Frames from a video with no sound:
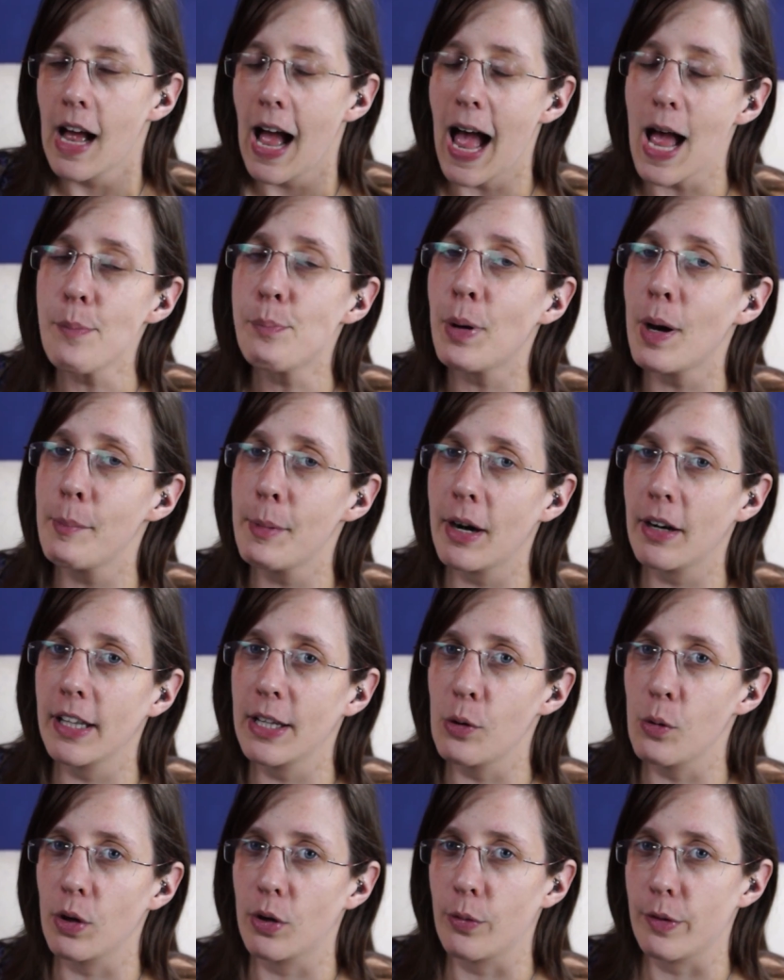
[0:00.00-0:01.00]
I
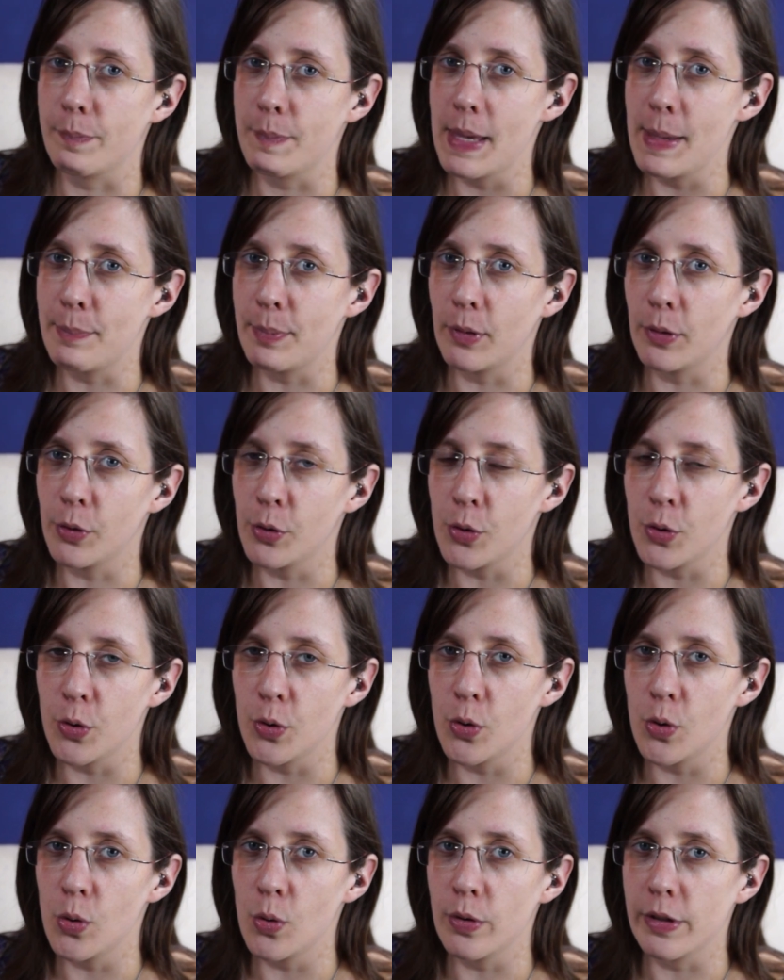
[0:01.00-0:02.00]
primarily work with people
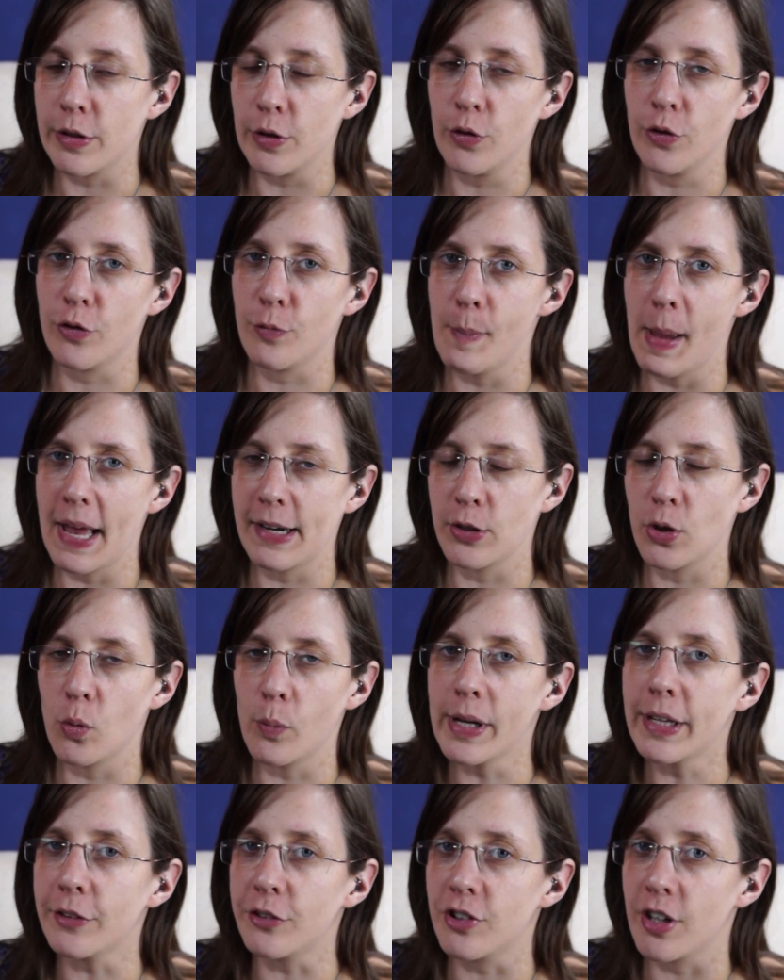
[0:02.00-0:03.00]
who use manual
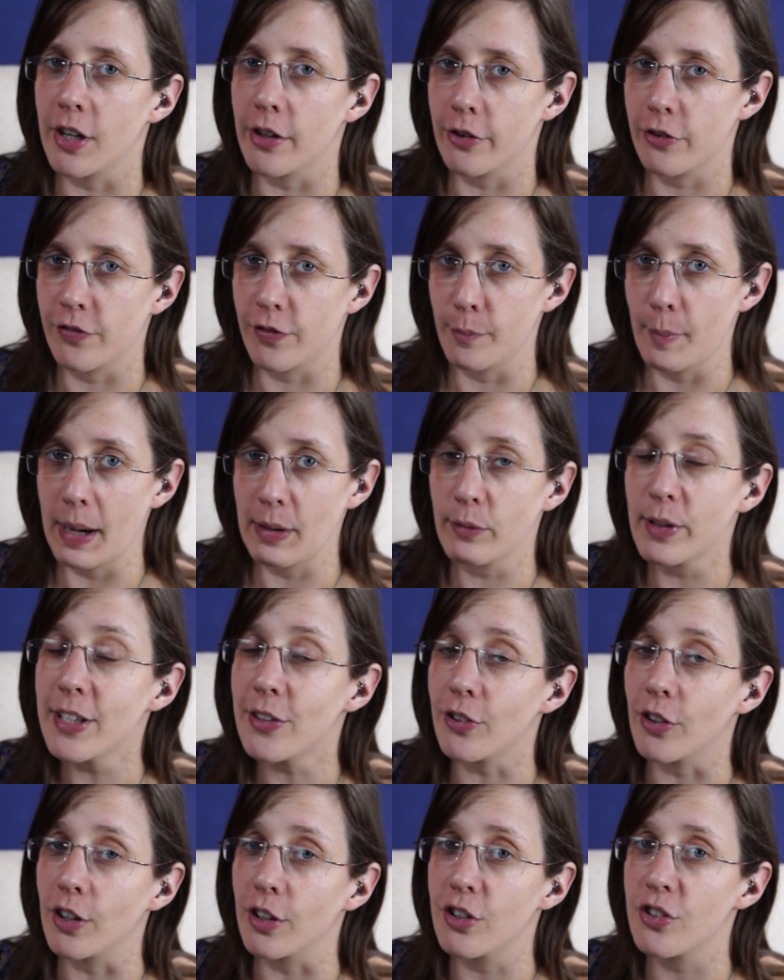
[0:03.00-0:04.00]
wheelchairs for my
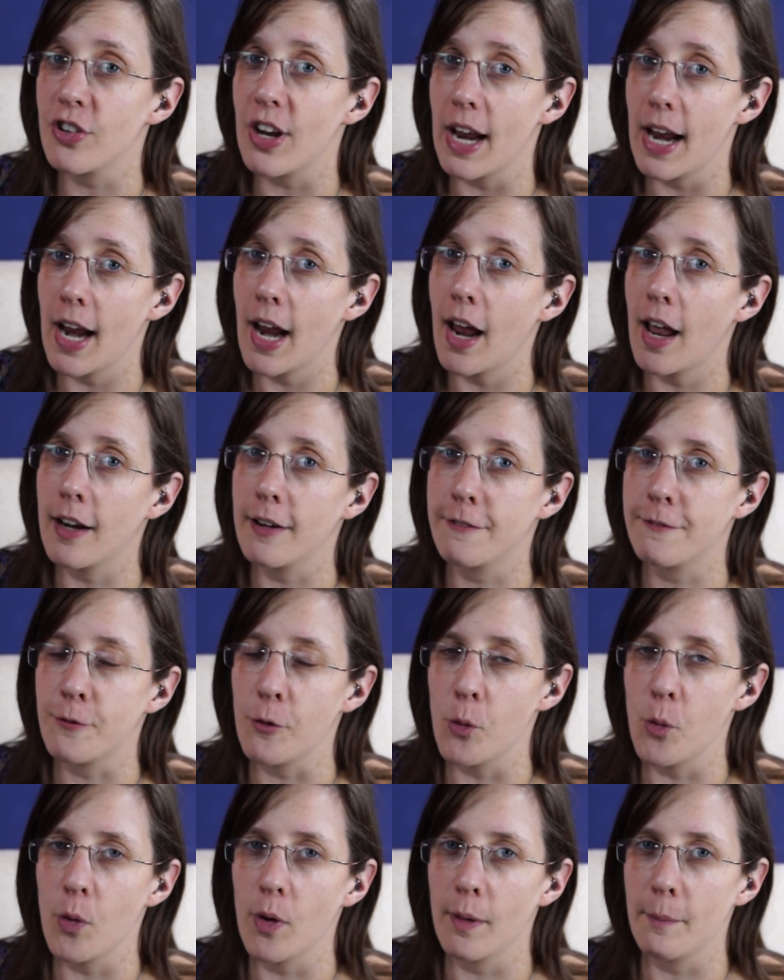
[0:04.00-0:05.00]
research, and
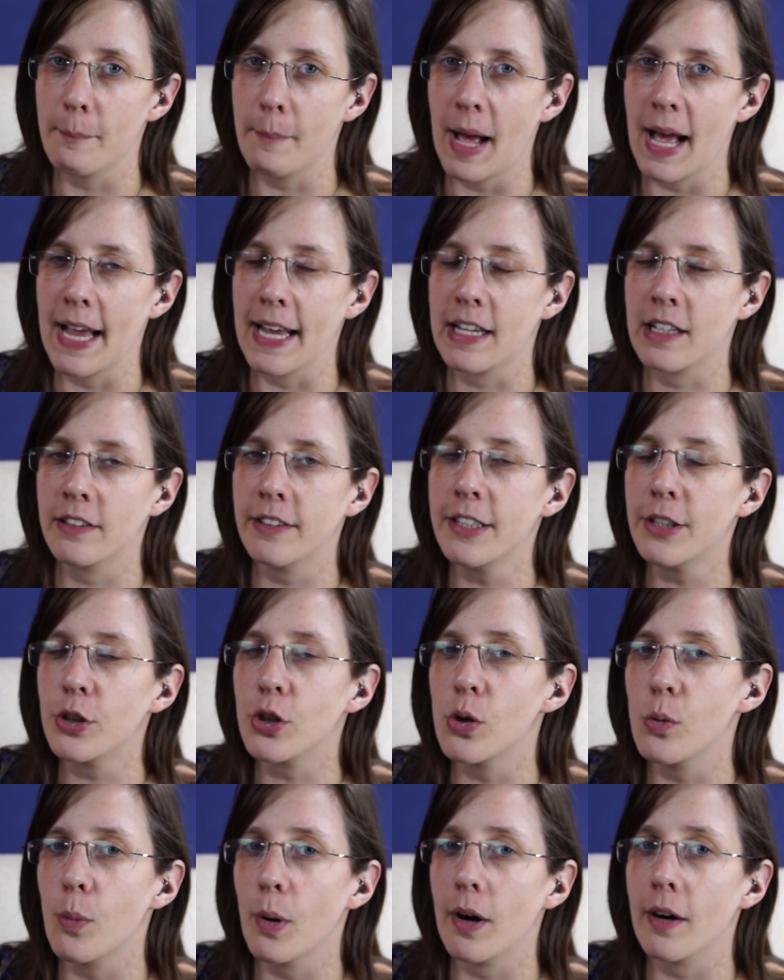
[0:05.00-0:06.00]
for my
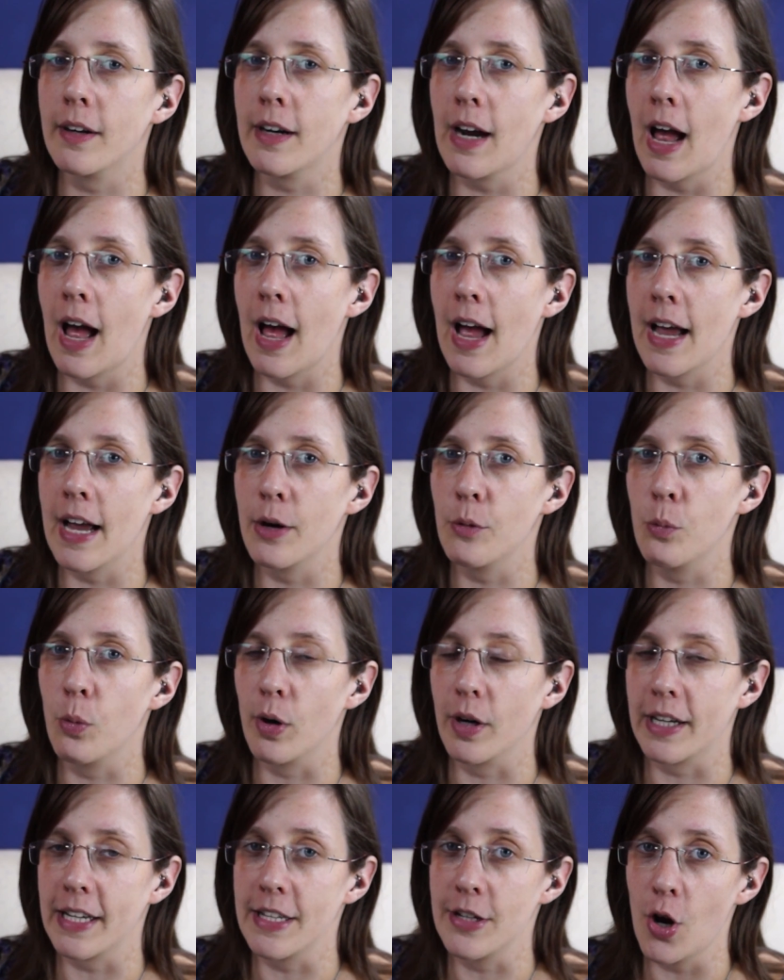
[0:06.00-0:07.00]
clinical work, I
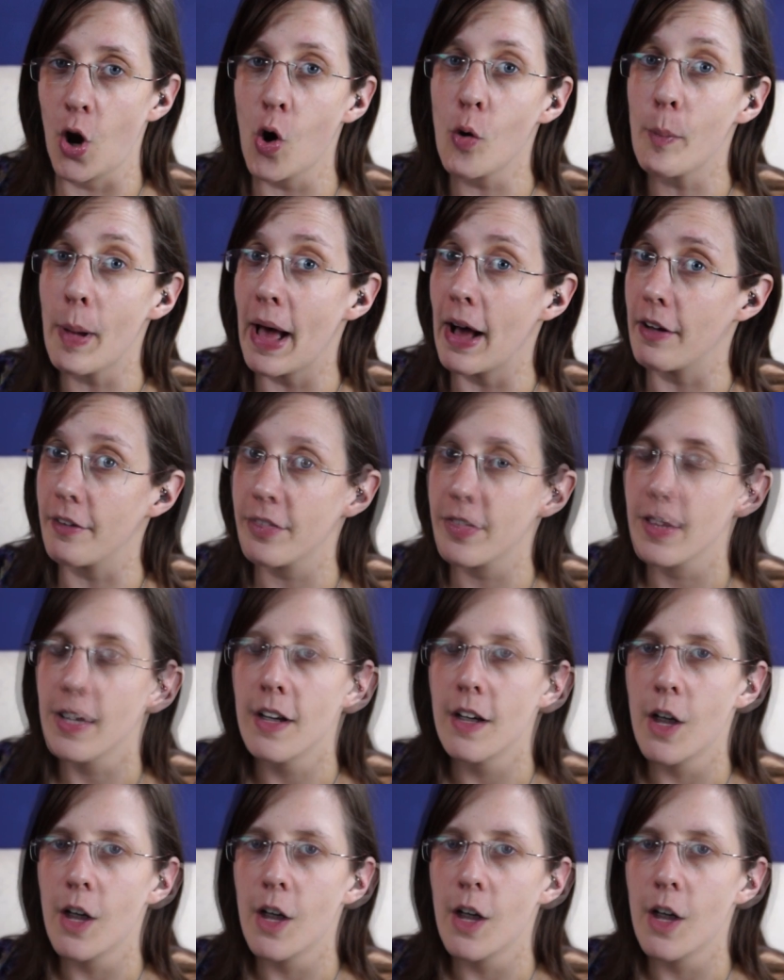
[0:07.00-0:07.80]
work in home health.